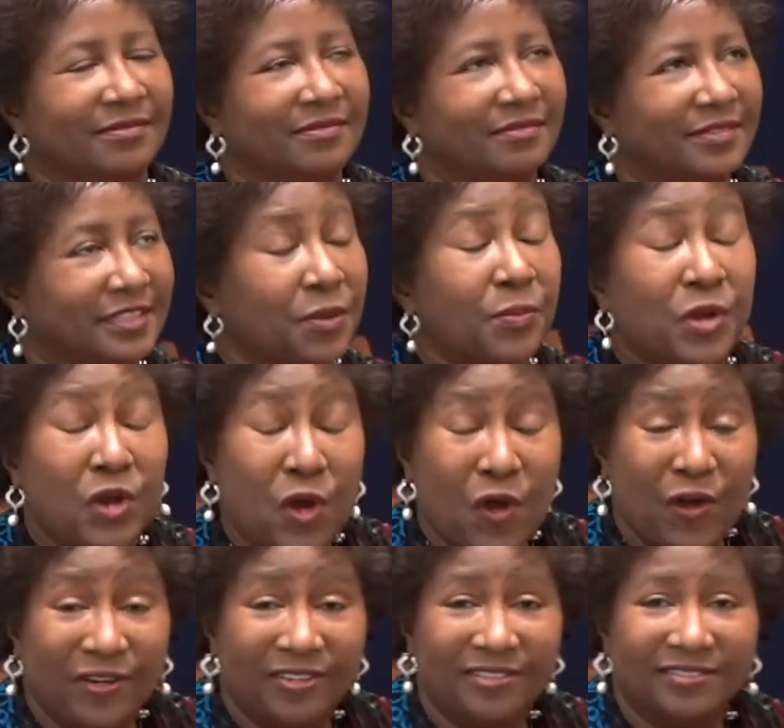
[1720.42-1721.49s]

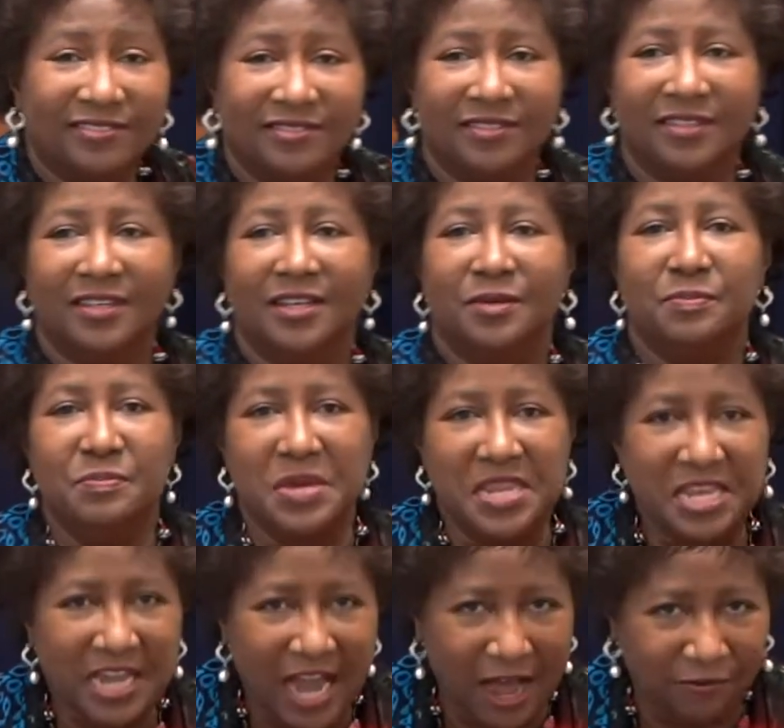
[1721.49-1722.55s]
seminars,
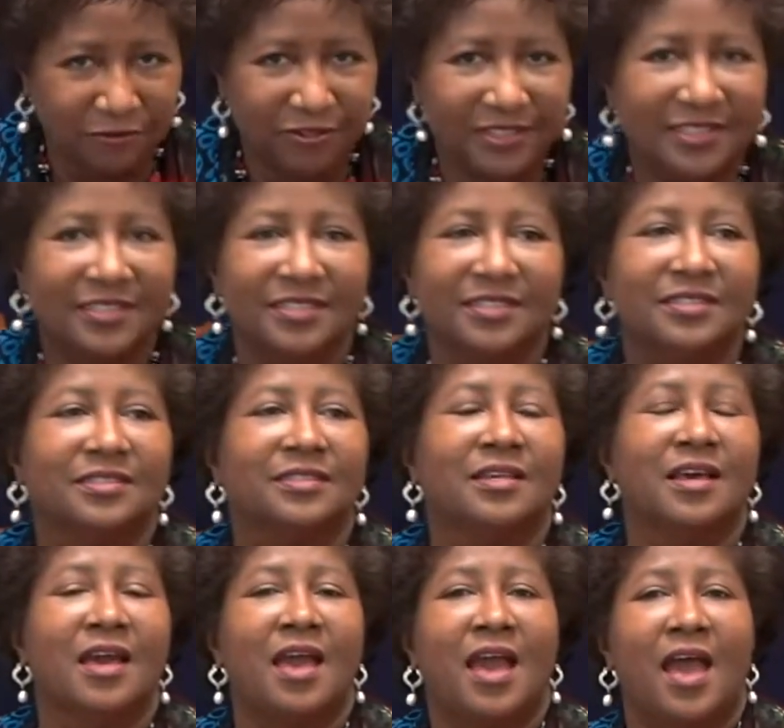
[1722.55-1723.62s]
many conferences
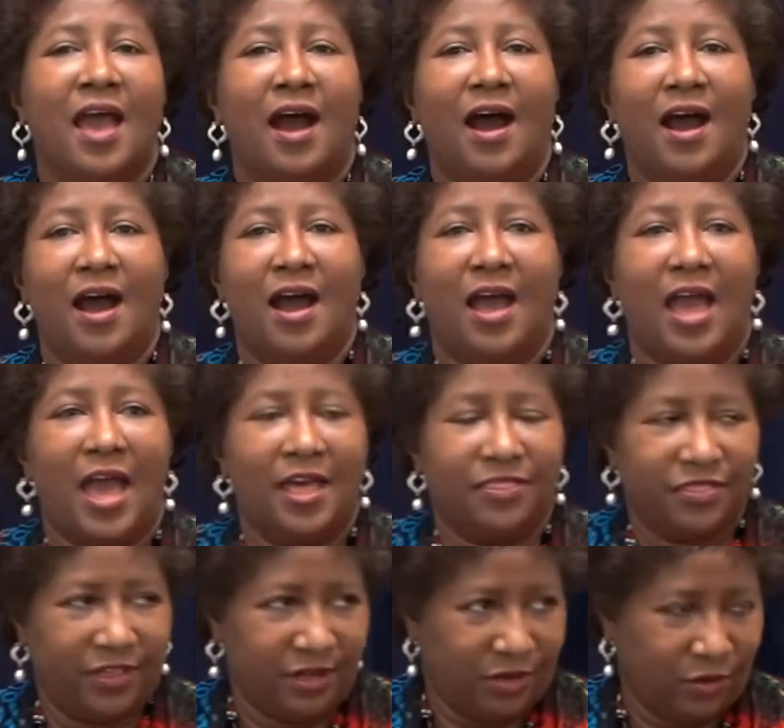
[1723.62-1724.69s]

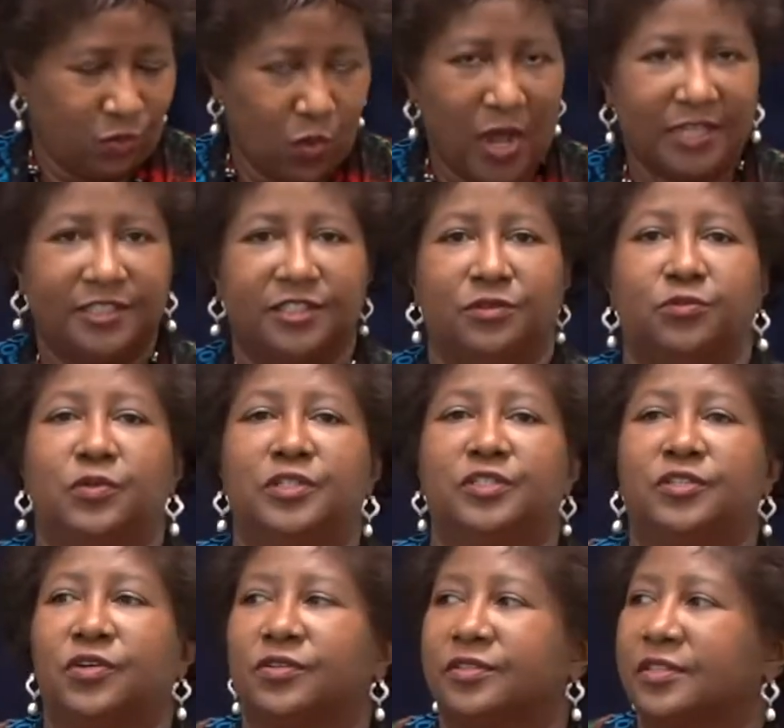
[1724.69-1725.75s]
at the Watson
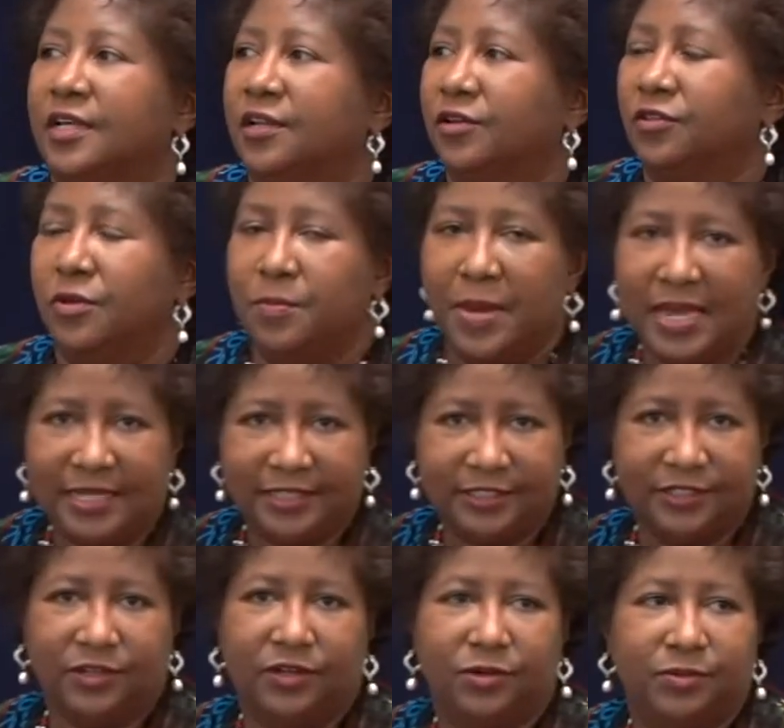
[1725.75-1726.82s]
Research Center, the main
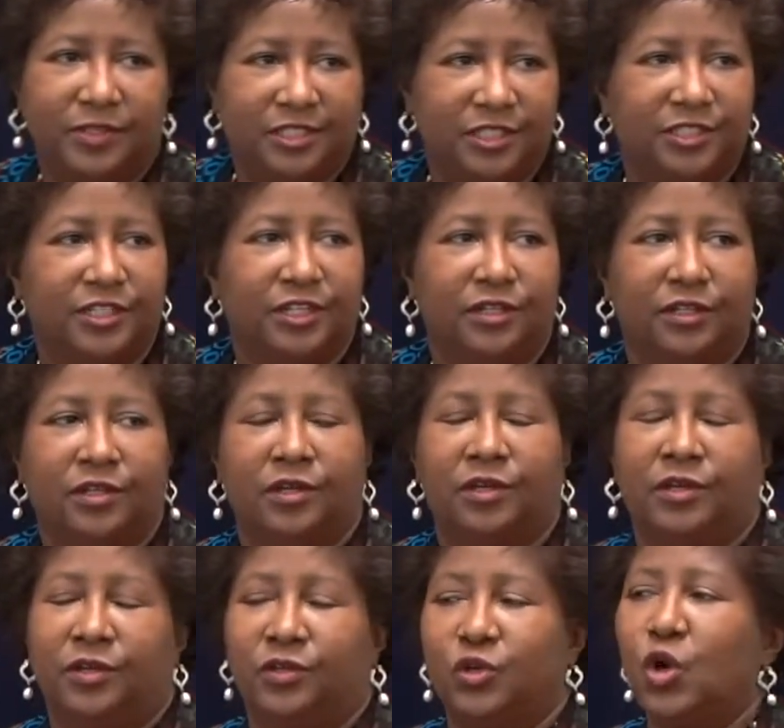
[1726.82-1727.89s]
center, which is in
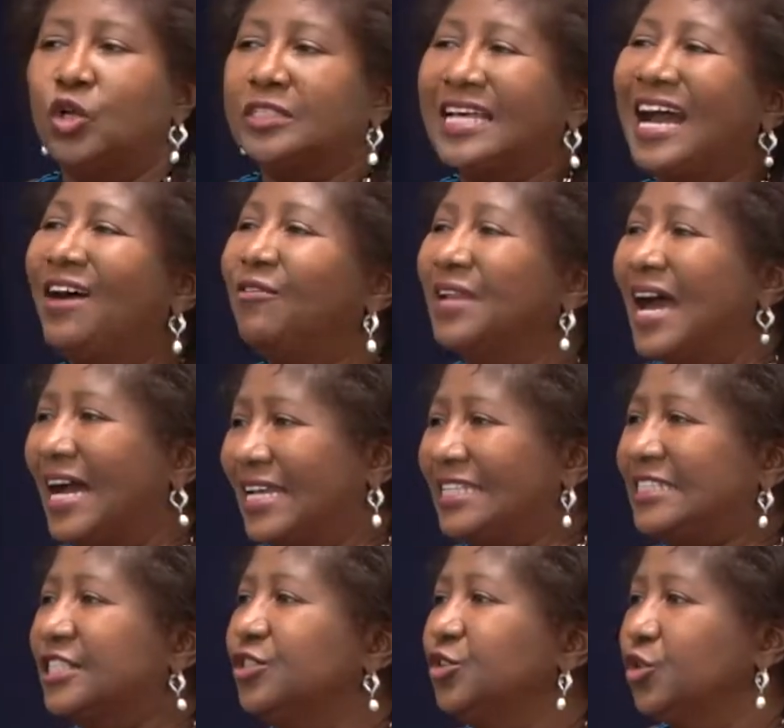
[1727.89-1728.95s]
Yorktown
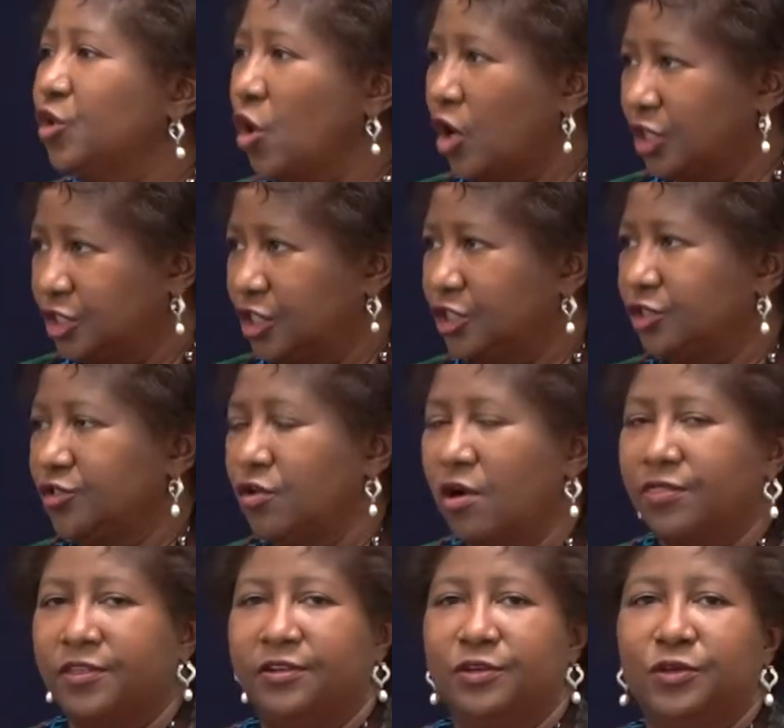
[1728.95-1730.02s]
Heights, New York, just
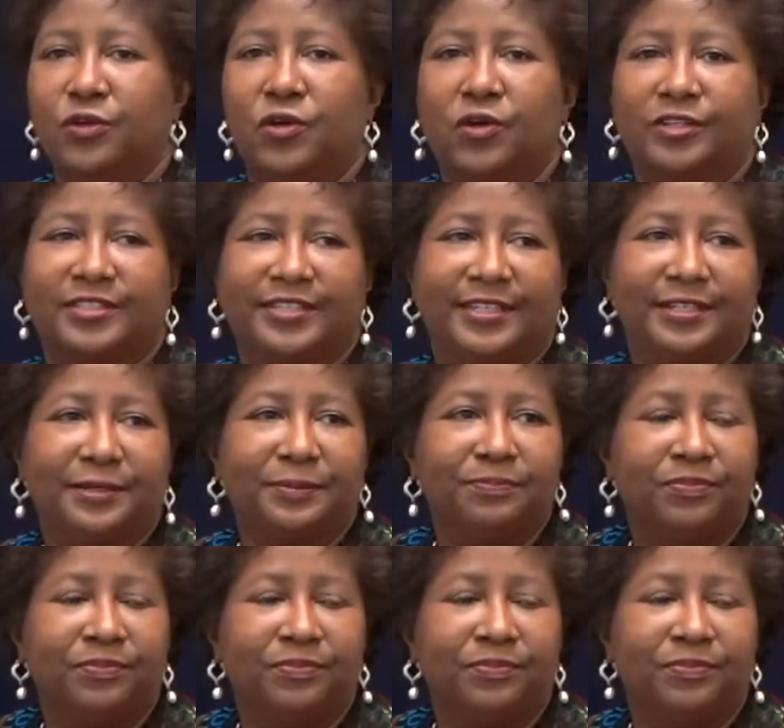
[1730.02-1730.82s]
north of New York City.